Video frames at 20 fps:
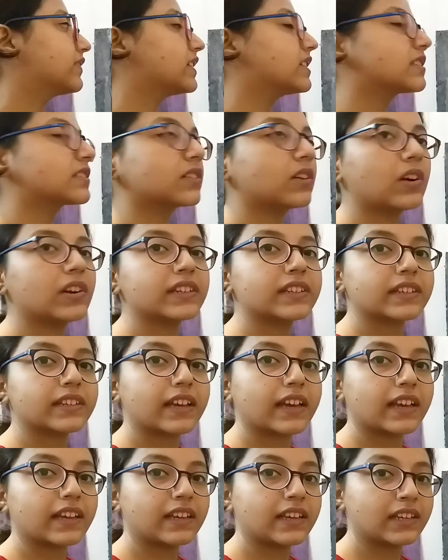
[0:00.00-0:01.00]
is called
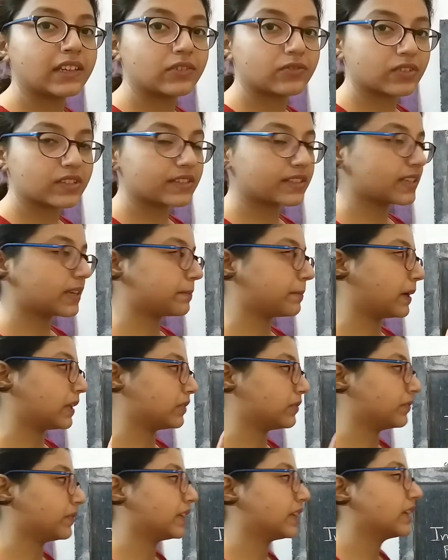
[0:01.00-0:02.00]
intrinsic
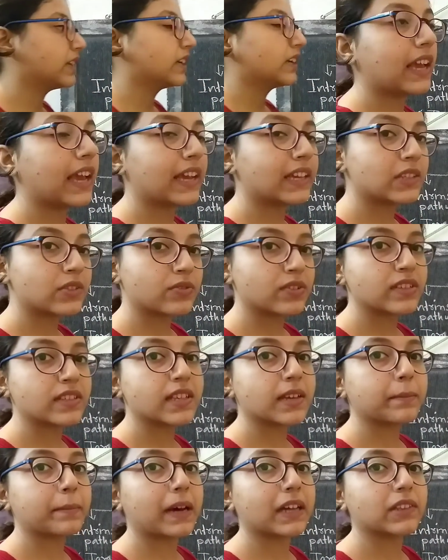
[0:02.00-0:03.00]
pathway.
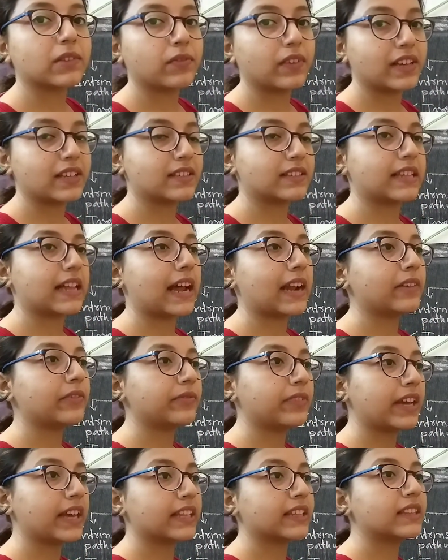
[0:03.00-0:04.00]
Extrinsic pathway is
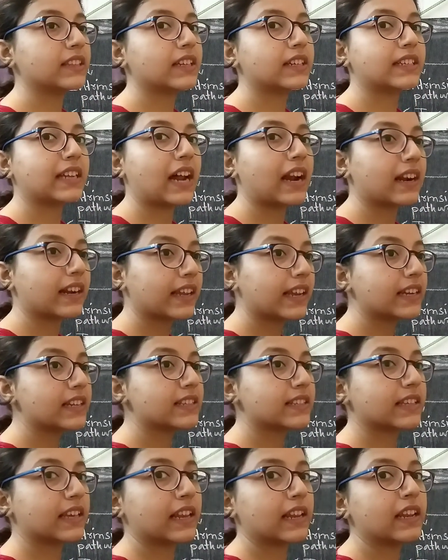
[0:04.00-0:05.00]
that when the target
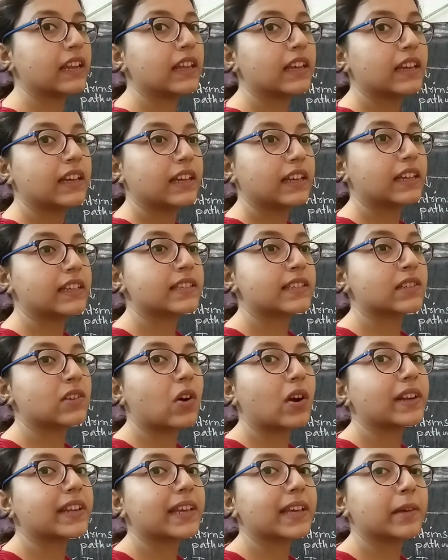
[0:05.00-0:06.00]
cell is
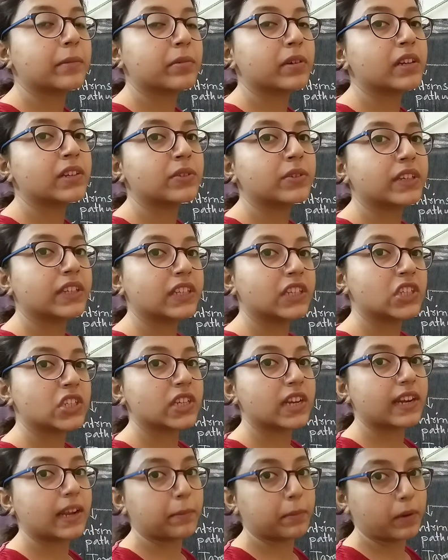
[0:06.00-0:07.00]
not able to
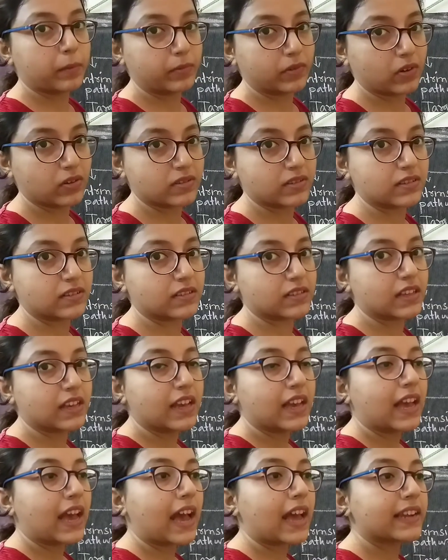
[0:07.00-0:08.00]
initiate apoptosis
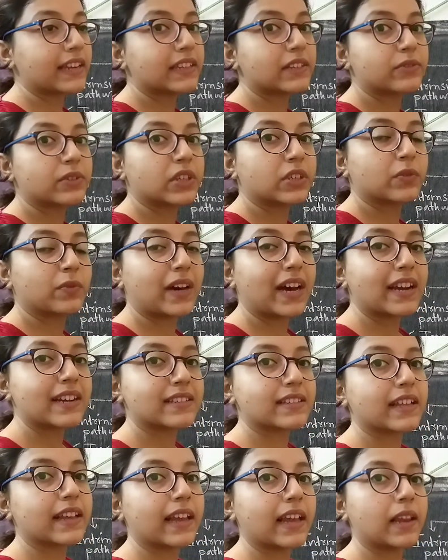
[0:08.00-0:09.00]
and it
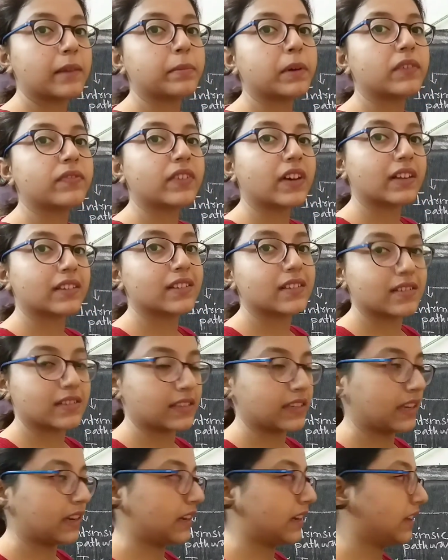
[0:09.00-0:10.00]
requires the help of other
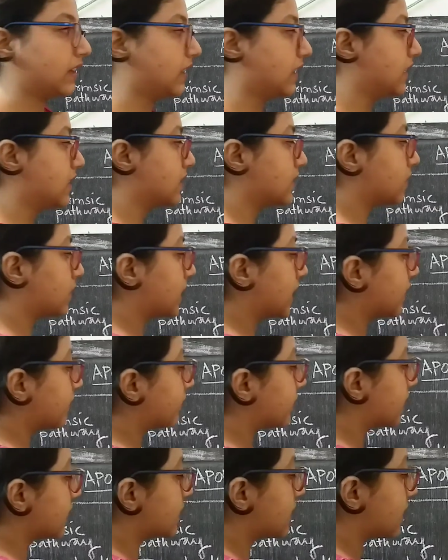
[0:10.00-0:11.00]
cell. So
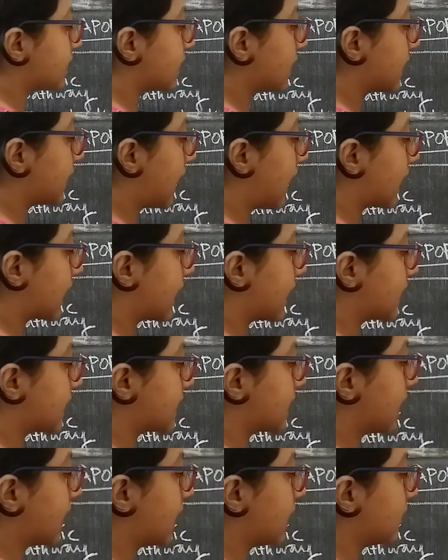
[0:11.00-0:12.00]
if this is the target
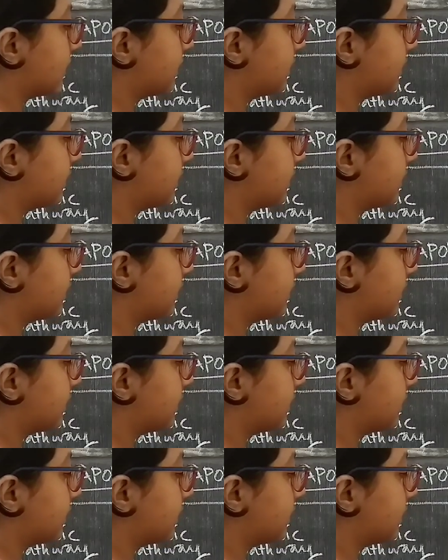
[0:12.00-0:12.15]
cell,